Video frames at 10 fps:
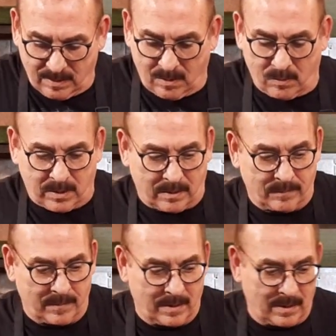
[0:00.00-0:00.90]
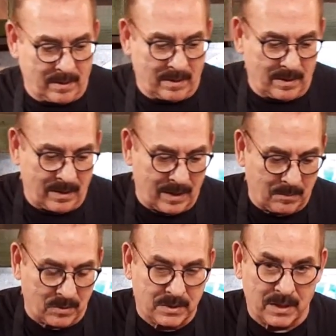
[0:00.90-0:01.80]
Okay, I'm
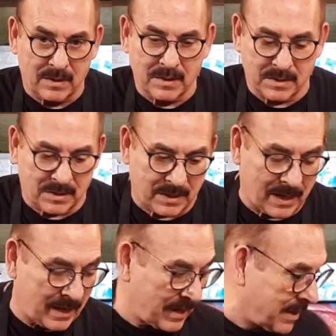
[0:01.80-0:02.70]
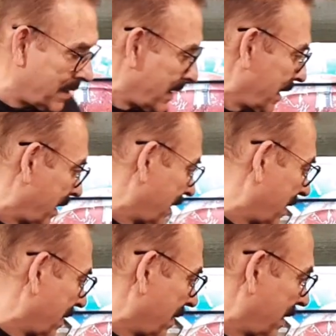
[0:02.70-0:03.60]
gonna set this aside
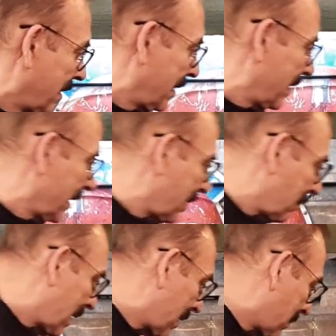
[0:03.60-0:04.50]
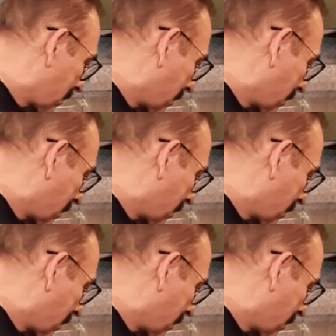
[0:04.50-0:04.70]
and get my